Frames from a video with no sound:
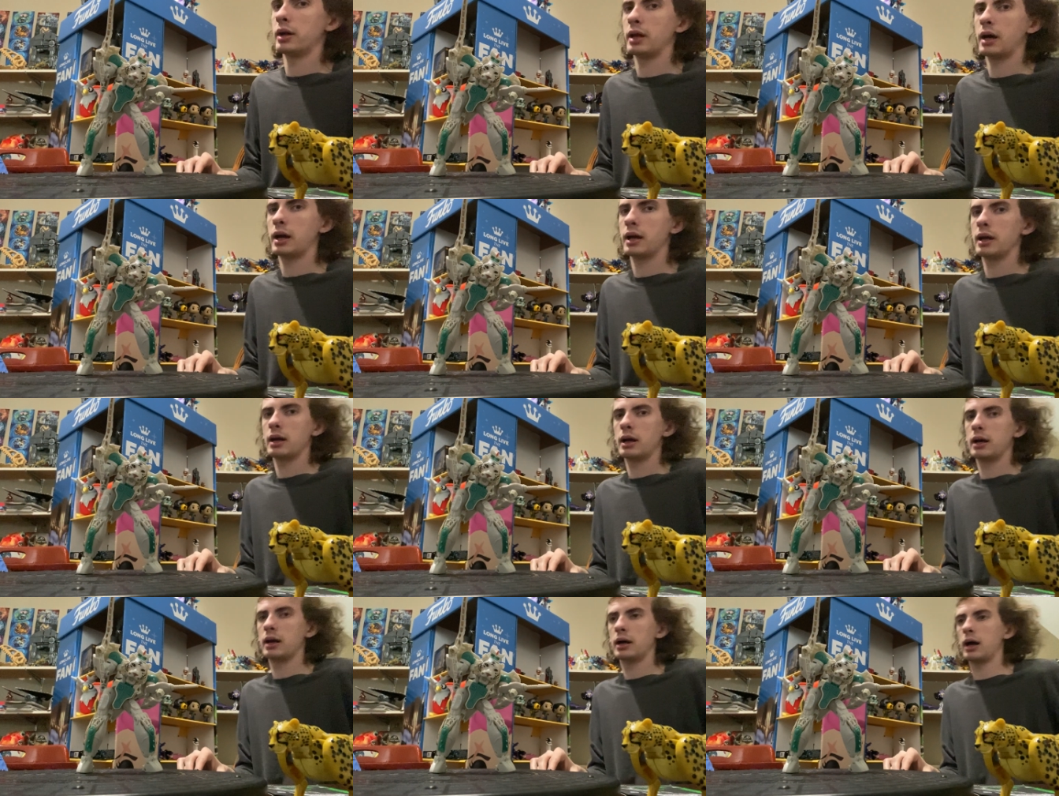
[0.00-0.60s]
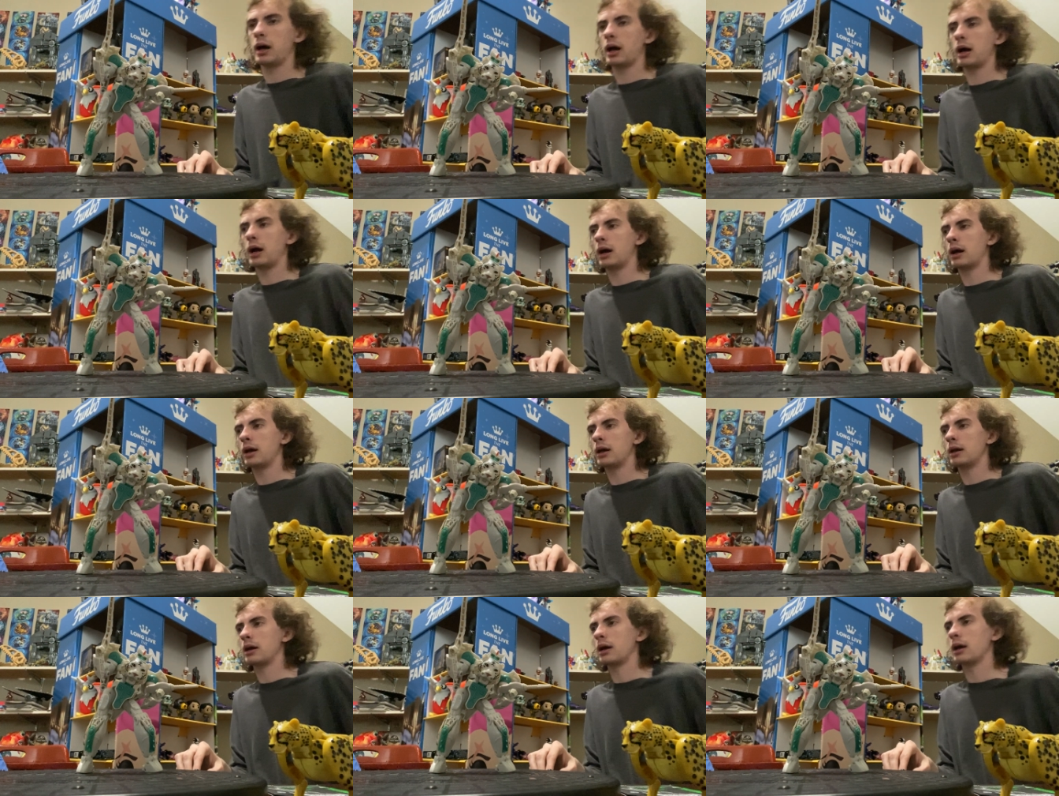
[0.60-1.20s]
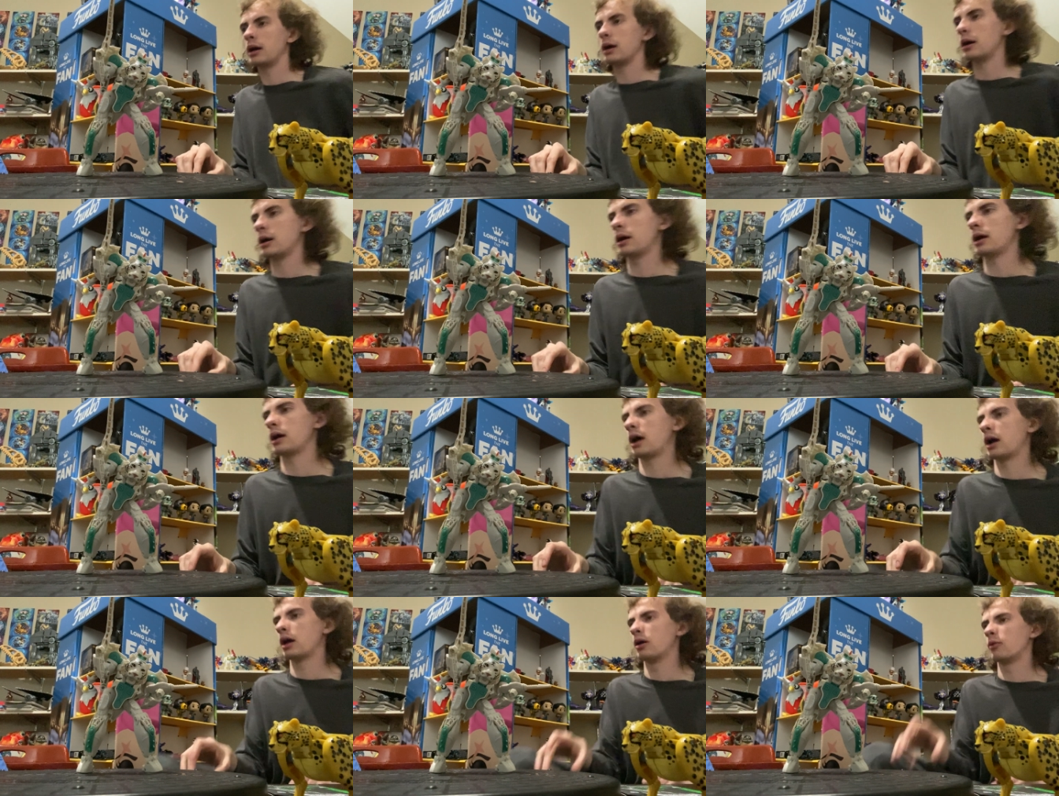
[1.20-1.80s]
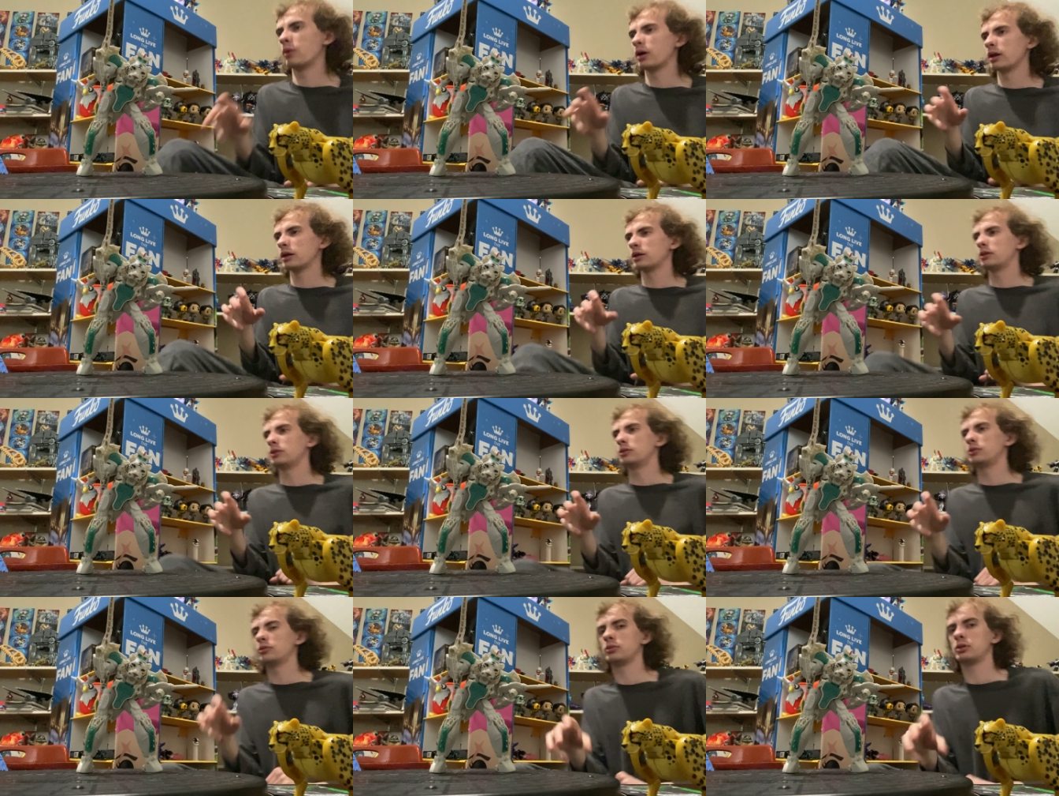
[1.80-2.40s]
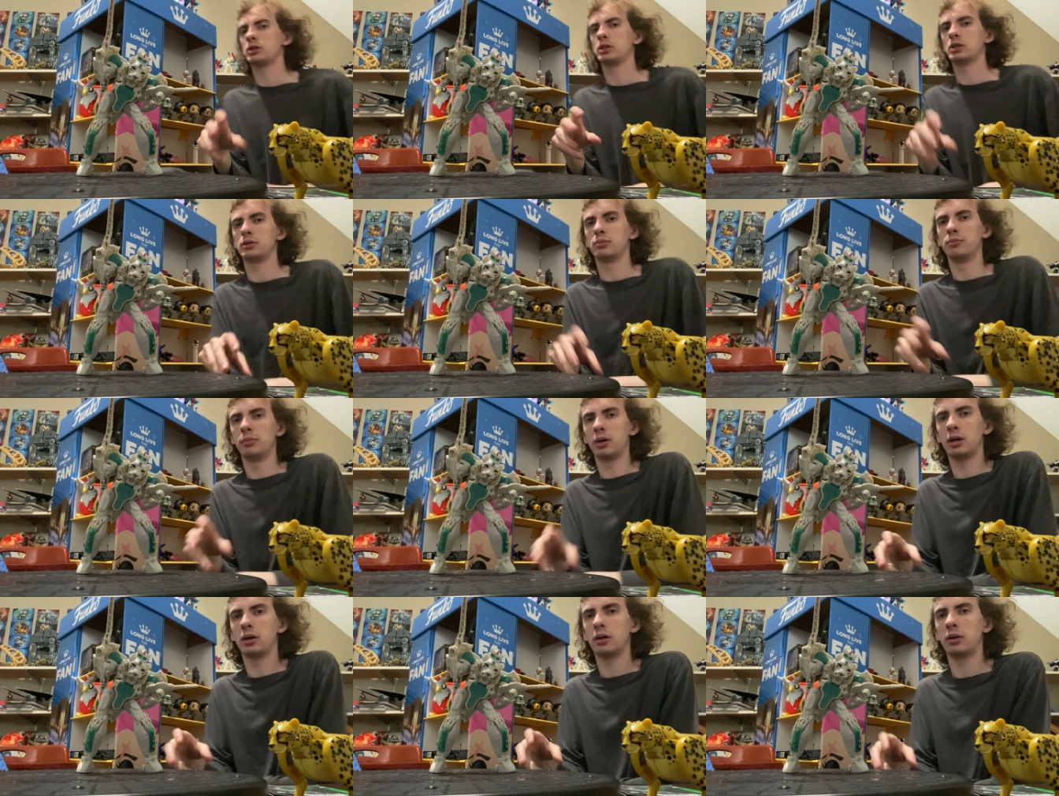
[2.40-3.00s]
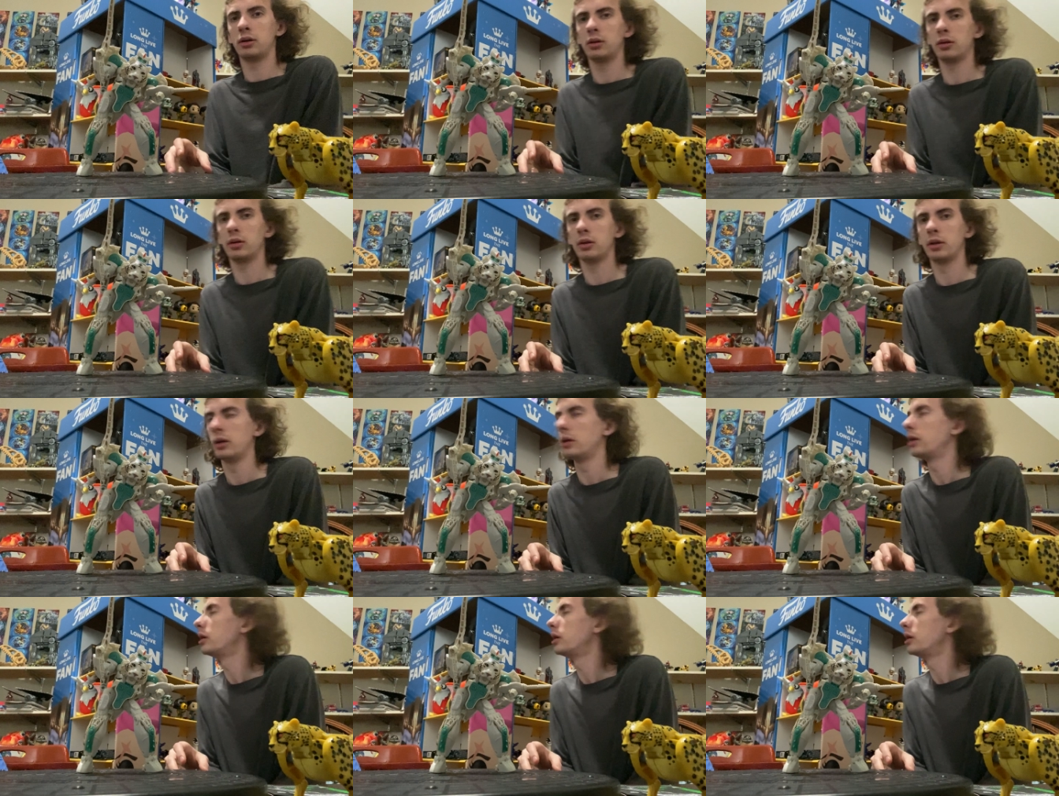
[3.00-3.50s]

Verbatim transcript: I, I, I wanted to do a small.